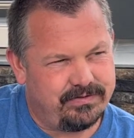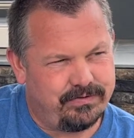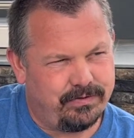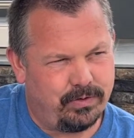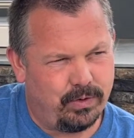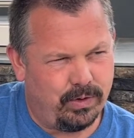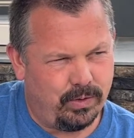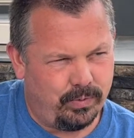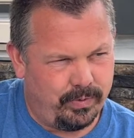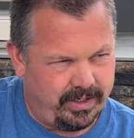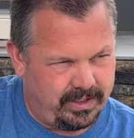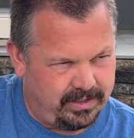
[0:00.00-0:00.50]

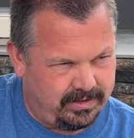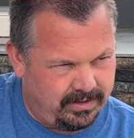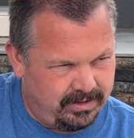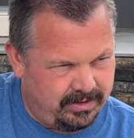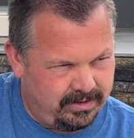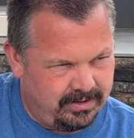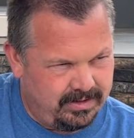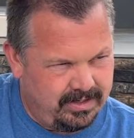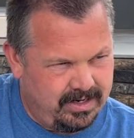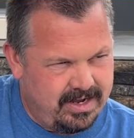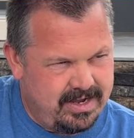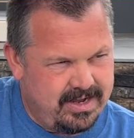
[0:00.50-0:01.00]
4-wheeler
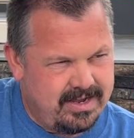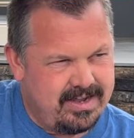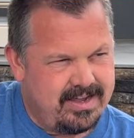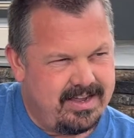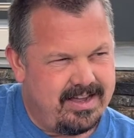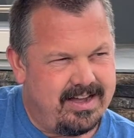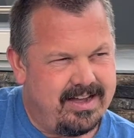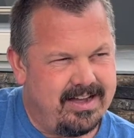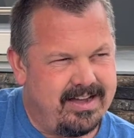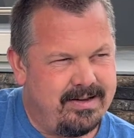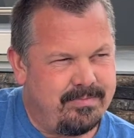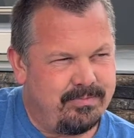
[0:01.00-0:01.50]

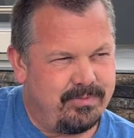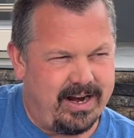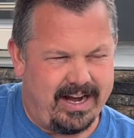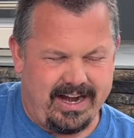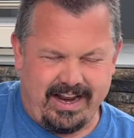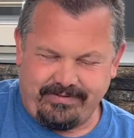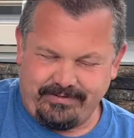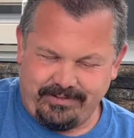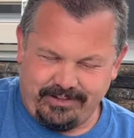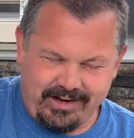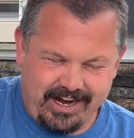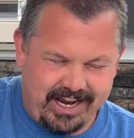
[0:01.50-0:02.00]
right
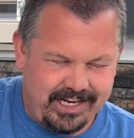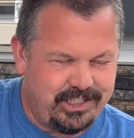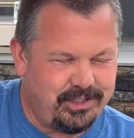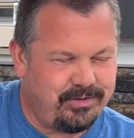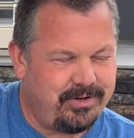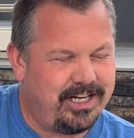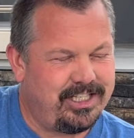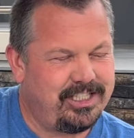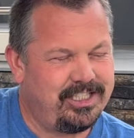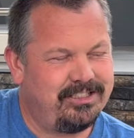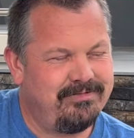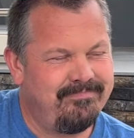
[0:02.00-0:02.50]
after
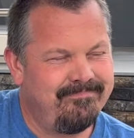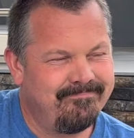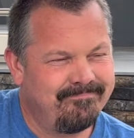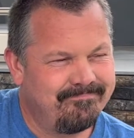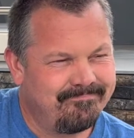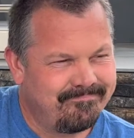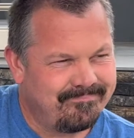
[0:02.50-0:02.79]
graduation.